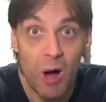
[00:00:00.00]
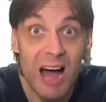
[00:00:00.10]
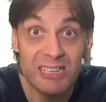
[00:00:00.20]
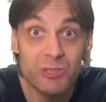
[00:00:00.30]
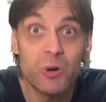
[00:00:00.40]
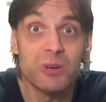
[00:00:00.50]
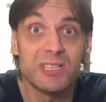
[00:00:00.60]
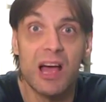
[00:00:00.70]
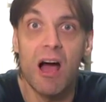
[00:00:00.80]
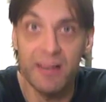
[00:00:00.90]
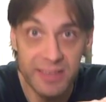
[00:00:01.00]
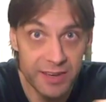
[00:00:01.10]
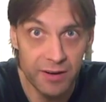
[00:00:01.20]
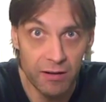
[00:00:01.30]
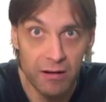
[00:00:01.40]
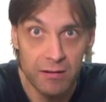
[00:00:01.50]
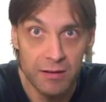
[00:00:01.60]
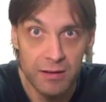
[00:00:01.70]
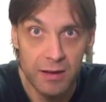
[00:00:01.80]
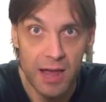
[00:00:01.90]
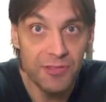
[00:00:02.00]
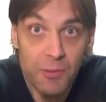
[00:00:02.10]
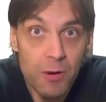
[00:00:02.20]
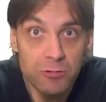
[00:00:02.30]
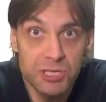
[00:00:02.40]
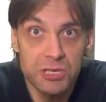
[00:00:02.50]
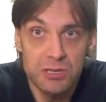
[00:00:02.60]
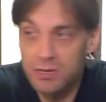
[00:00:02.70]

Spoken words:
hot dogs a year. At the most.